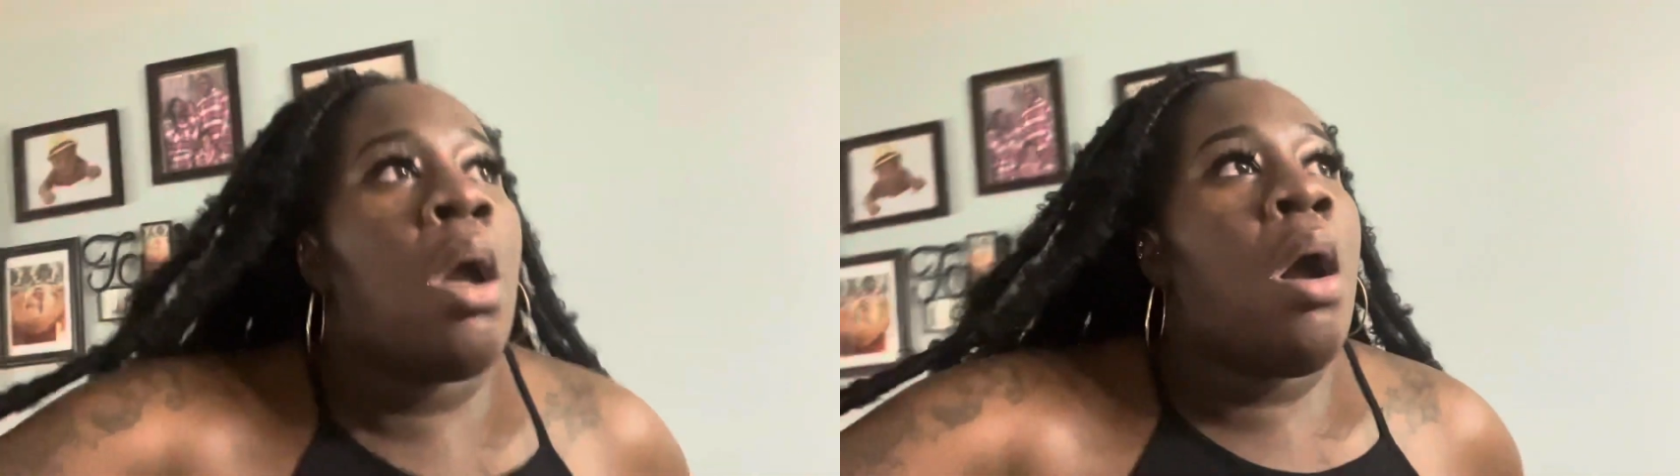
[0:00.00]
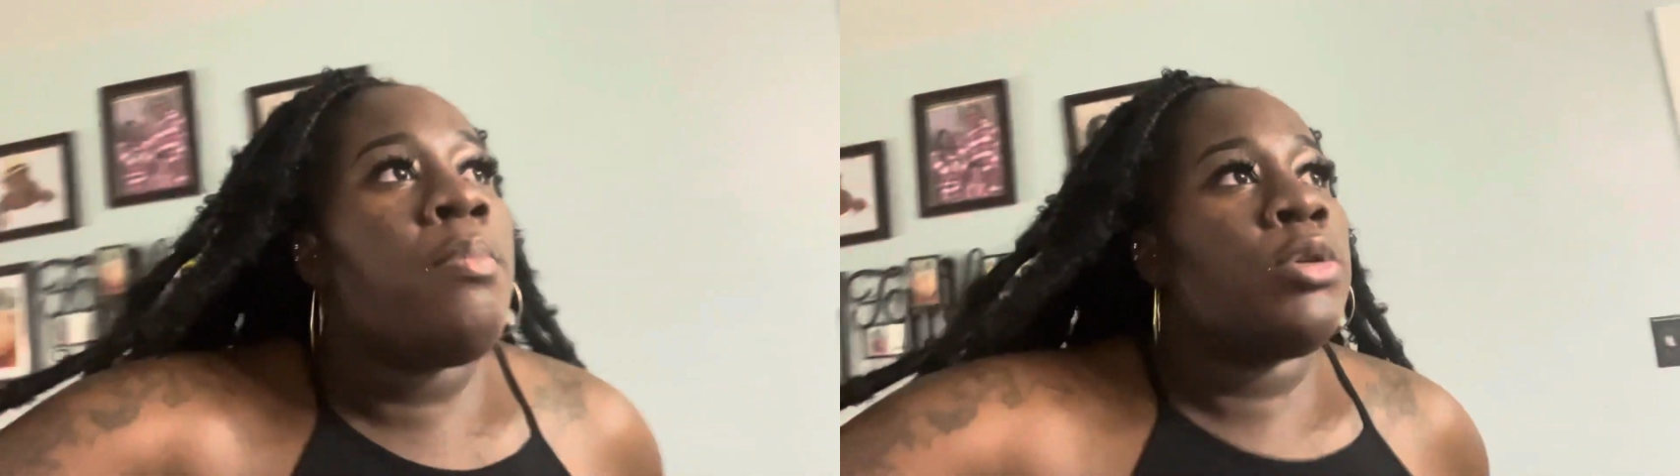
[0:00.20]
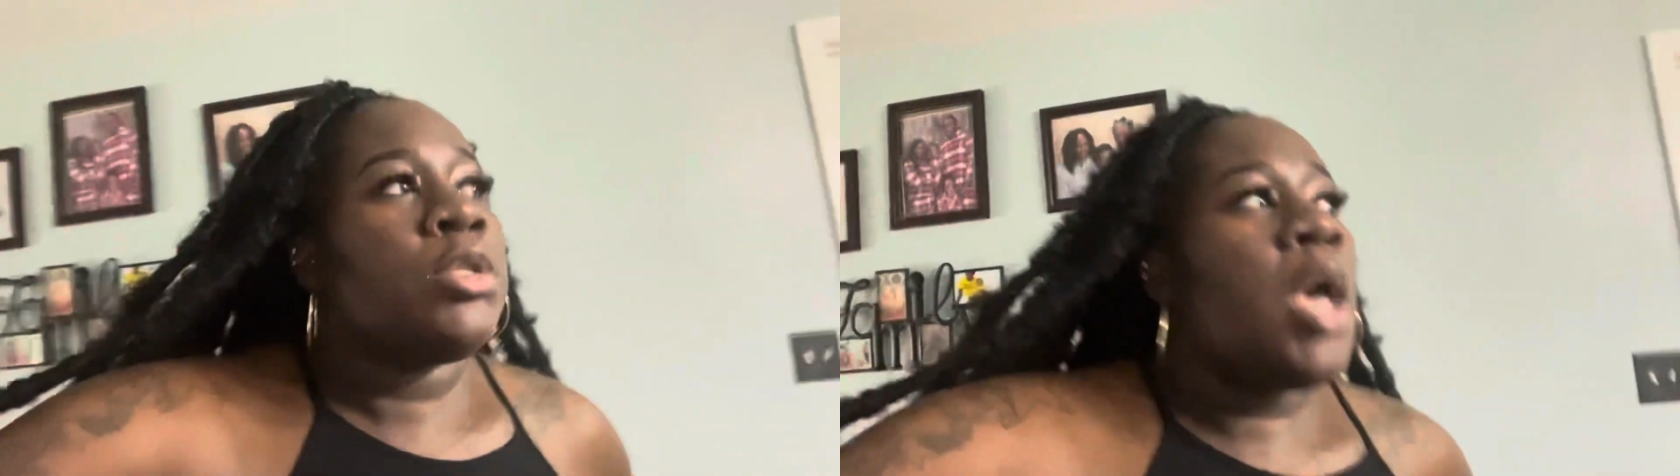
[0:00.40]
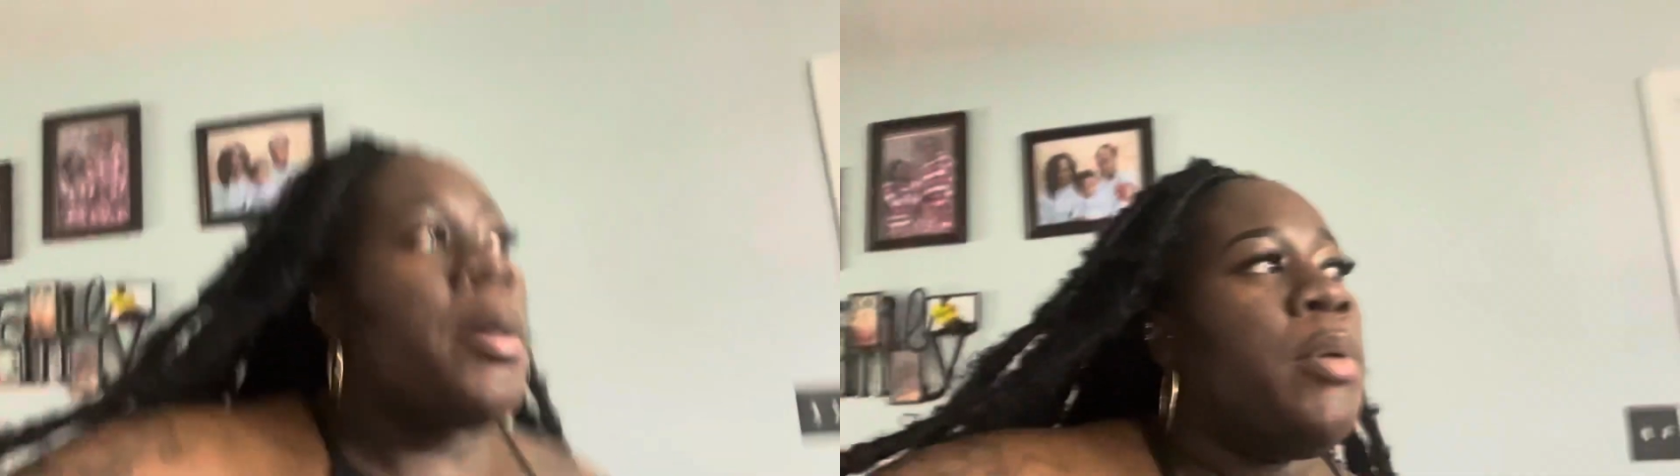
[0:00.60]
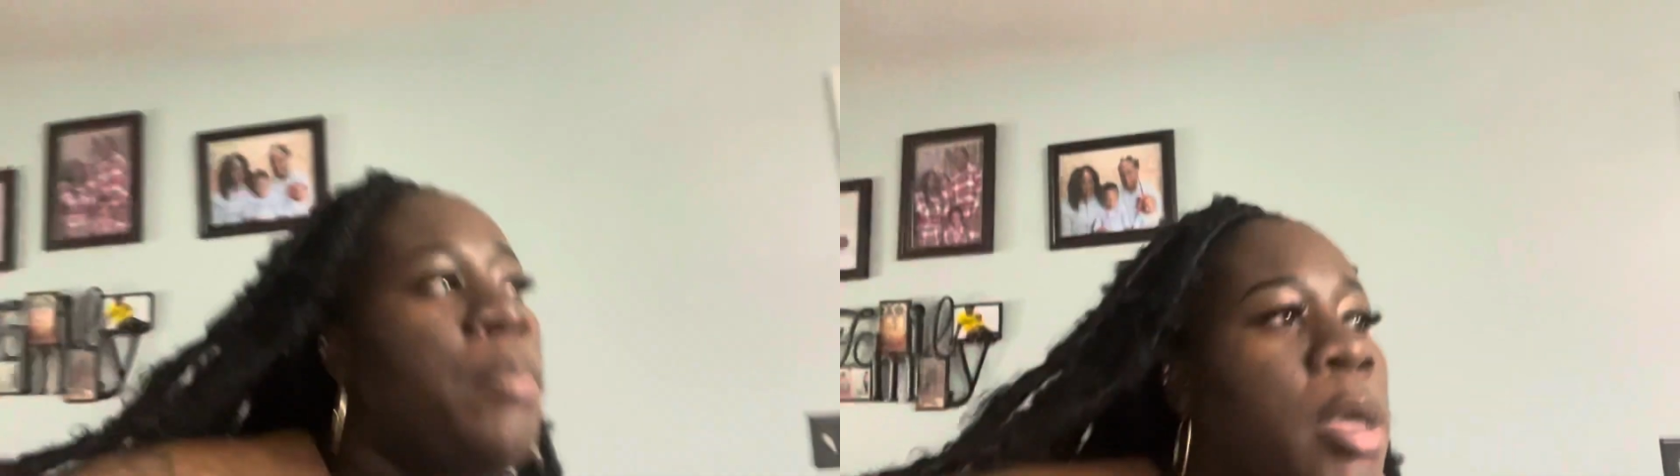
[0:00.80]
almost
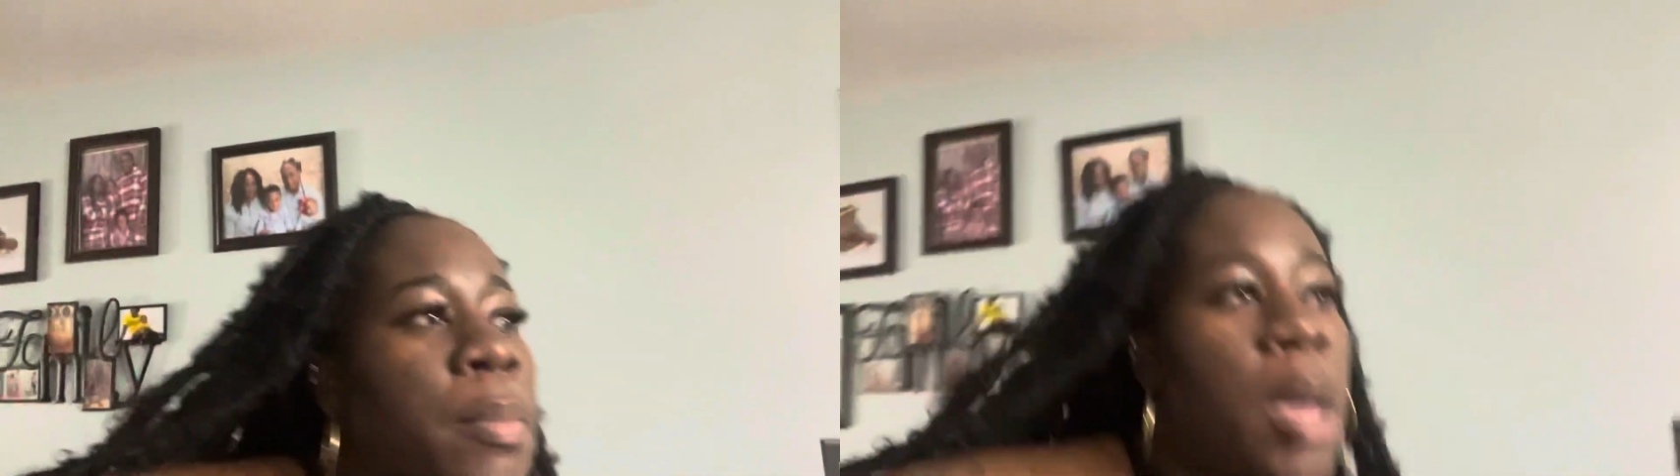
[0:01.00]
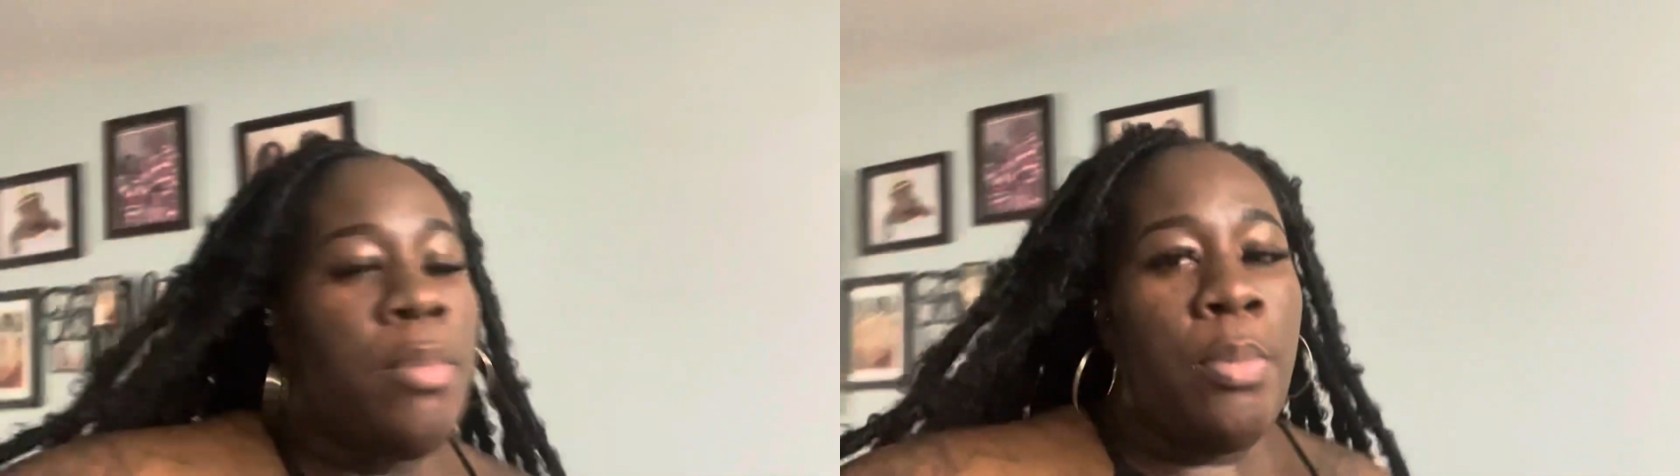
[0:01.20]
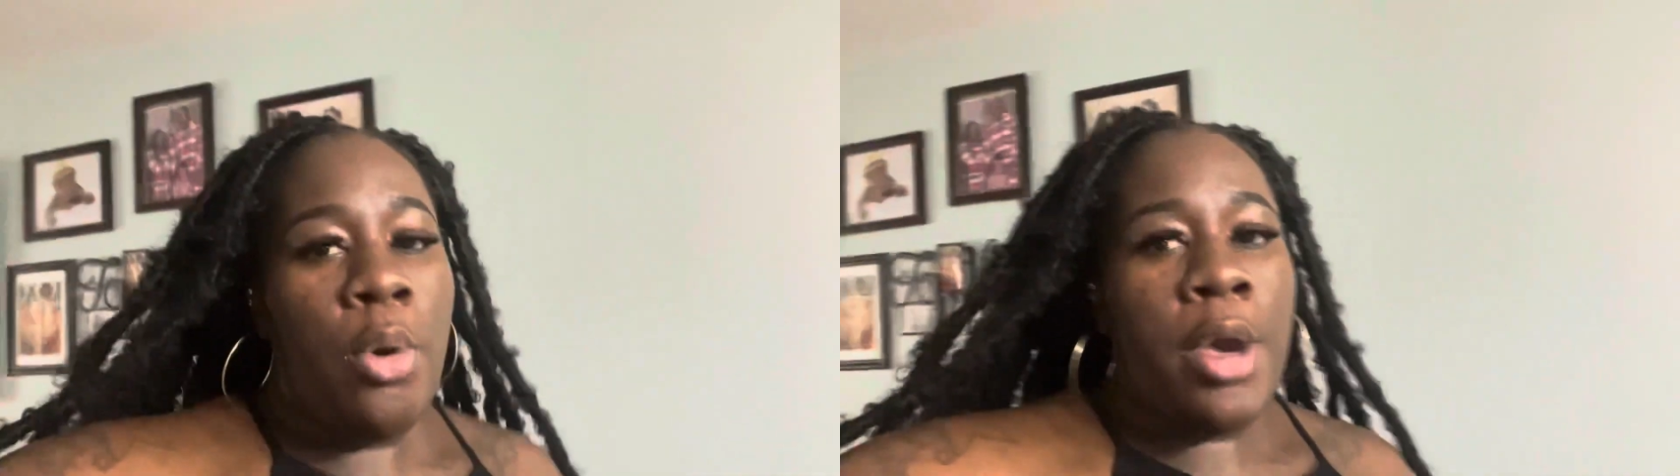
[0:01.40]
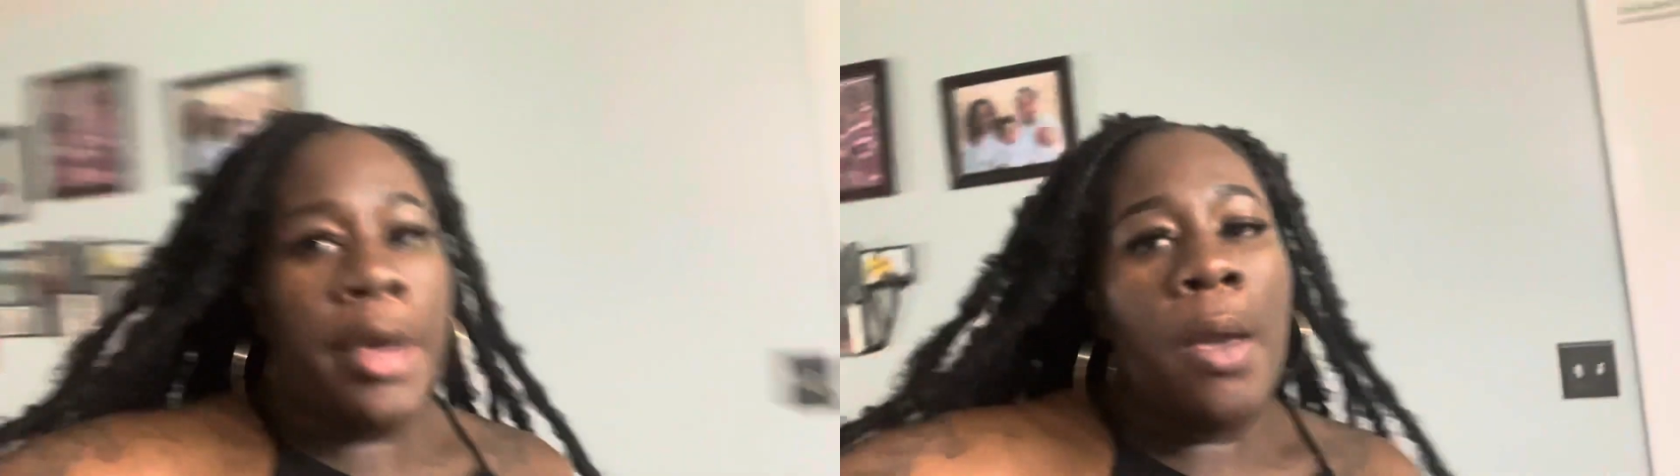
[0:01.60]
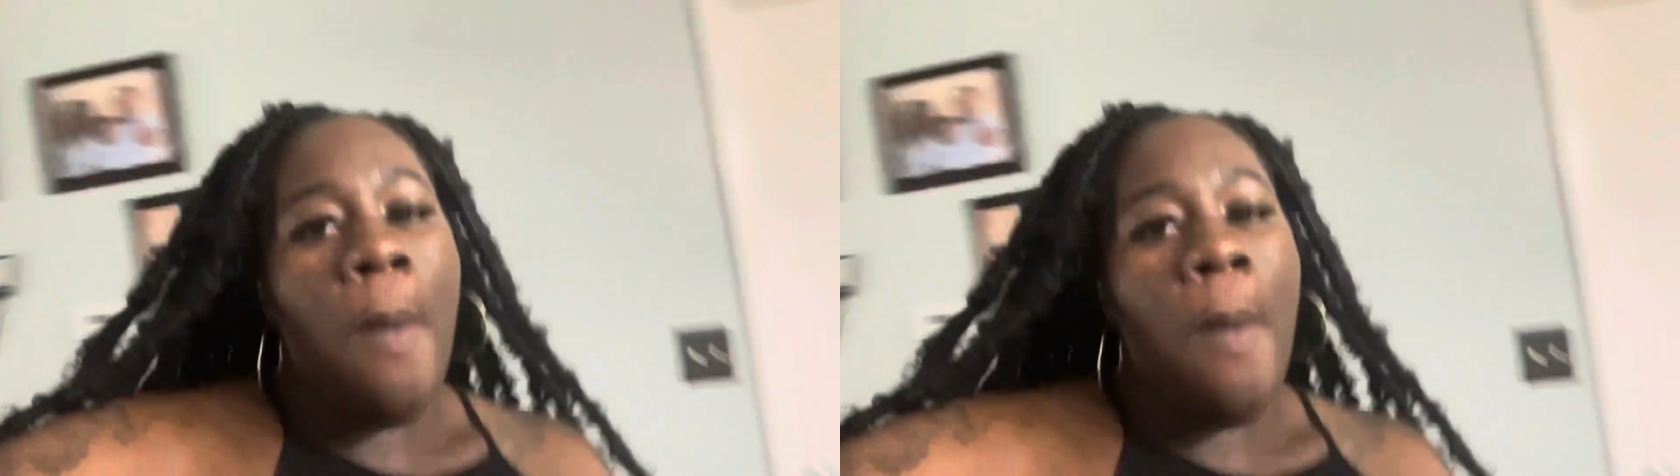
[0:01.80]
time to meet baby boy.